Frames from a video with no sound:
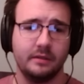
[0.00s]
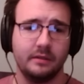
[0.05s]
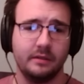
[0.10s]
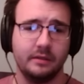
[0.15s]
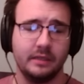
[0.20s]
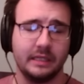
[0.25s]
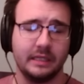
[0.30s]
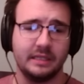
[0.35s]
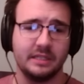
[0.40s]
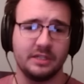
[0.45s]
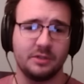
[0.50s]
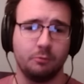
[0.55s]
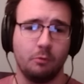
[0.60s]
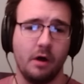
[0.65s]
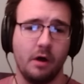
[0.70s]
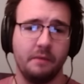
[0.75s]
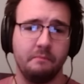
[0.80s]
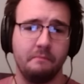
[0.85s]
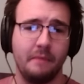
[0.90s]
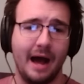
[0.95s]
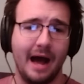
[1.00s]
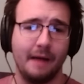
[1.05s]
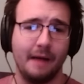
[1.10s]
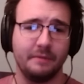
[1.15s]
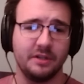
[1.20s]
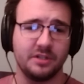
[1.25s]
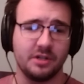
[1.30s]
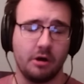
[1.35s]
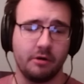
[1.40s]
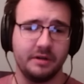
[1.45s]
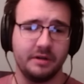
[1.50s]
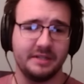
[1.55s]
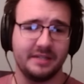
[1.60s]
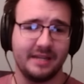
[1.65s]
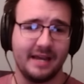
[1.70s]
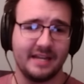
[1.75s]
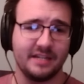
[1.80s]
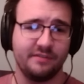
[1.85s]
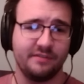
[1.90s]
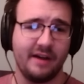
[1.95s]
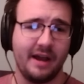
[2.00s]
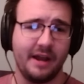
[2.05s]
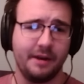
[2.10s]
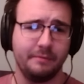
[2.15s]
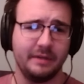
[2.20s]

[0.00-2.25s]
Like this one bomb is already satisfied,